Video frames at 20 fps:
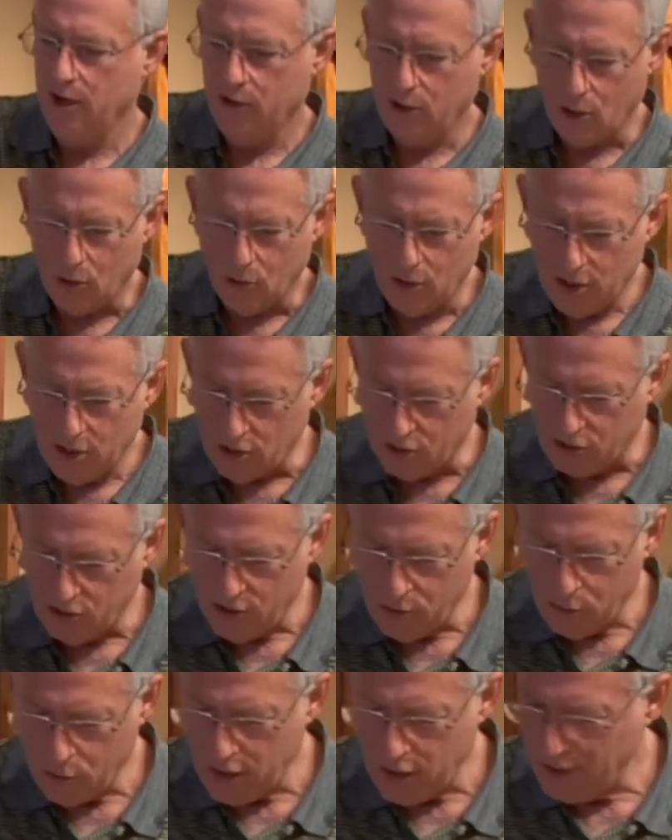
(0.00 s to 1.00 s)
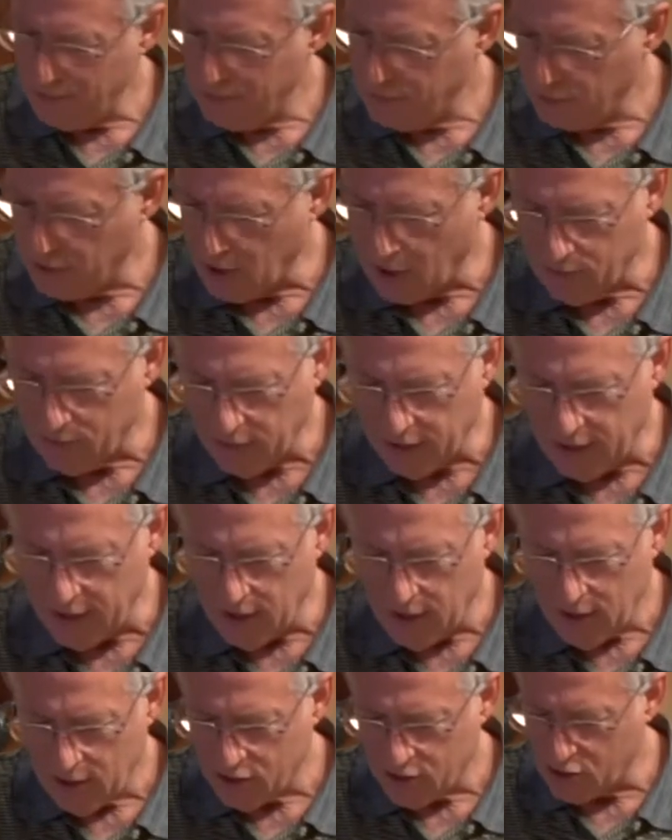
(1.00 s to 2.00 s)
So just three
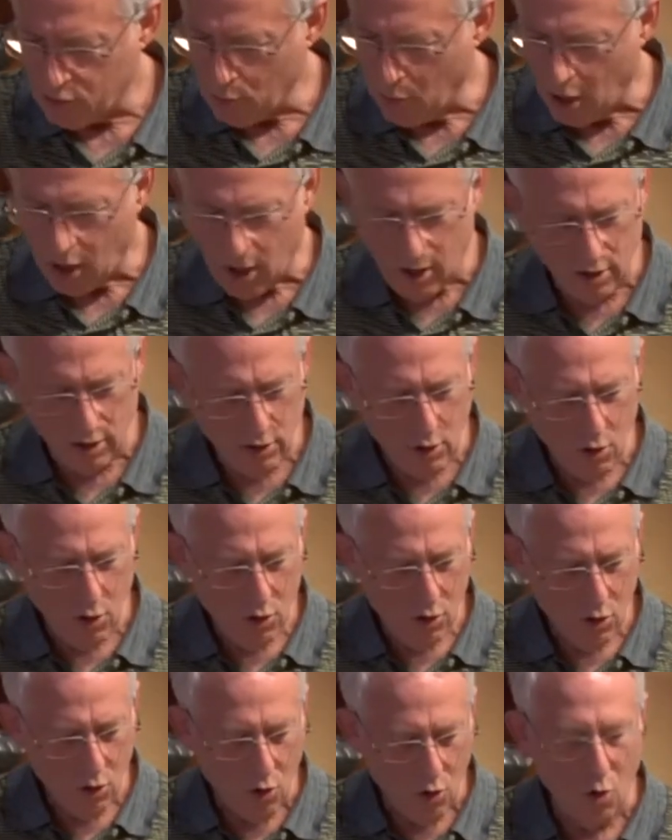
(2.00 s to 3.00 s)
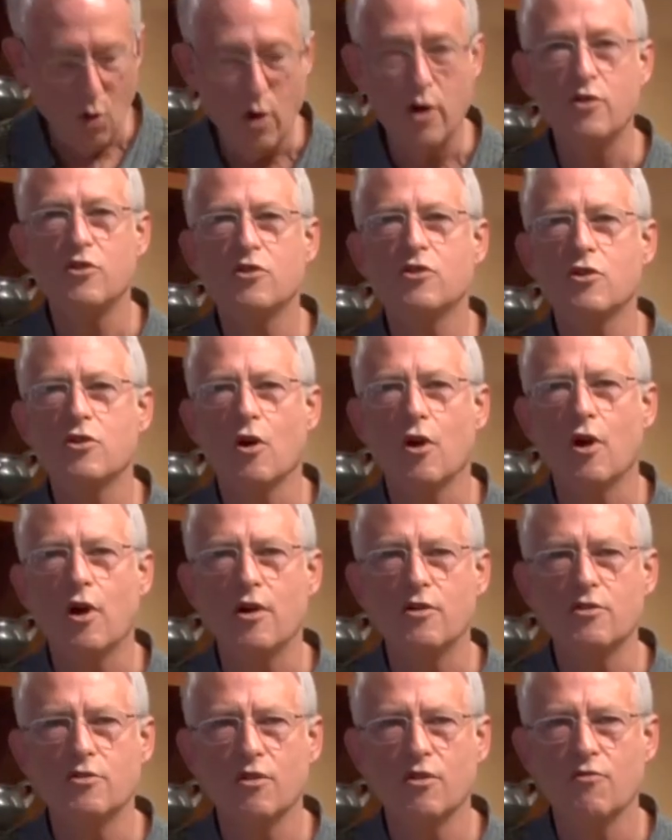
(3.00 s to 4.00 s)
lovely small orange
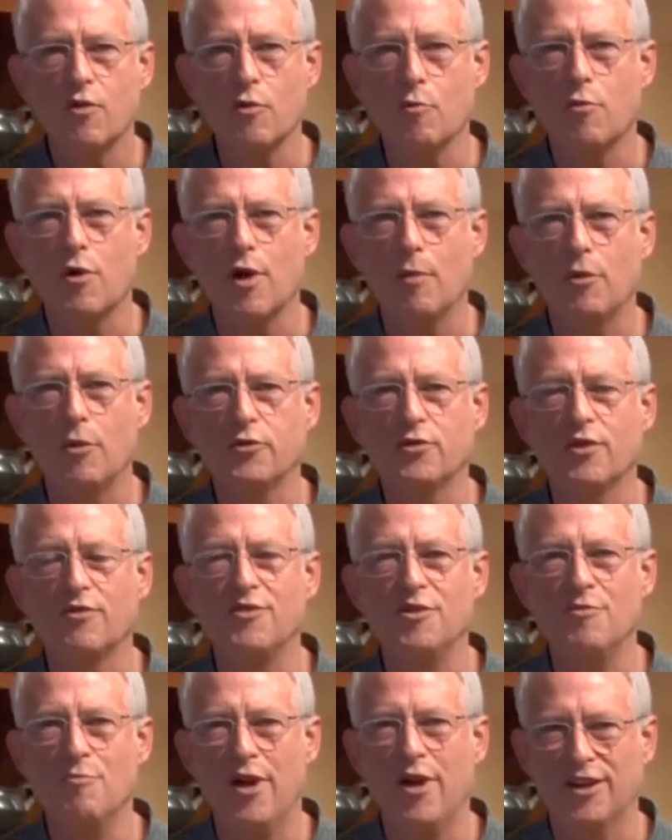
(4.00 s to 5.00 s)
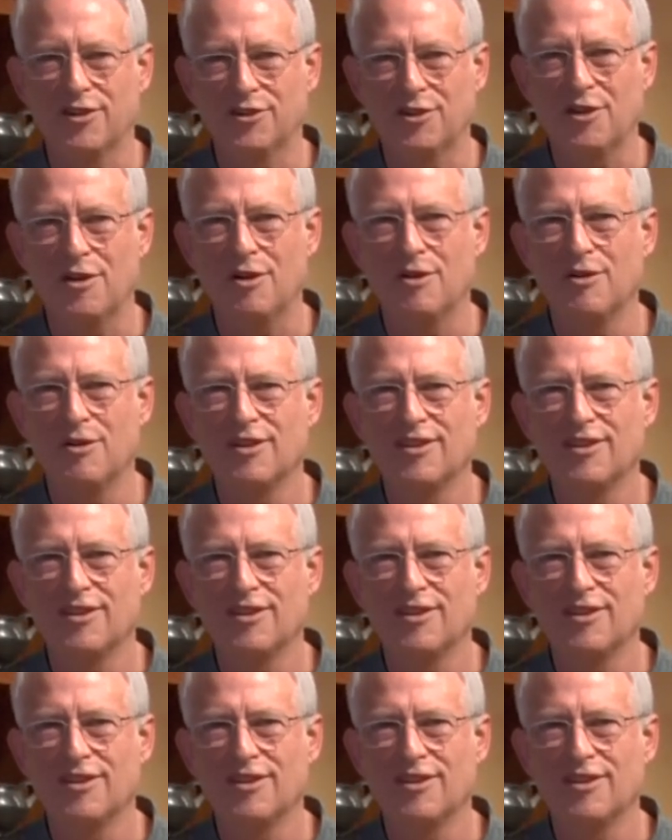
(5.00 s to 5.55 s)
jars from the Pueblos of New Mexico.